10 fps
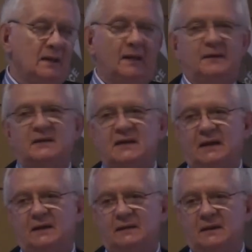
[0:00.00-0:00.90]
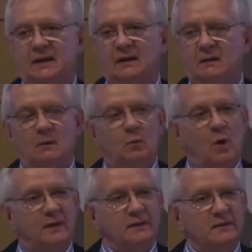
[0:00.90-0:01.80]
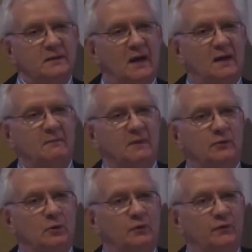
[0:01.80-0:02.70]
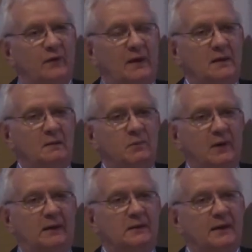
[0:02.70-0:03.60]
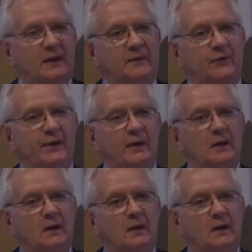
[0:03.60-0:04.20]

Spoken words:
and the second thing was Ahmed Tawfiq bringing together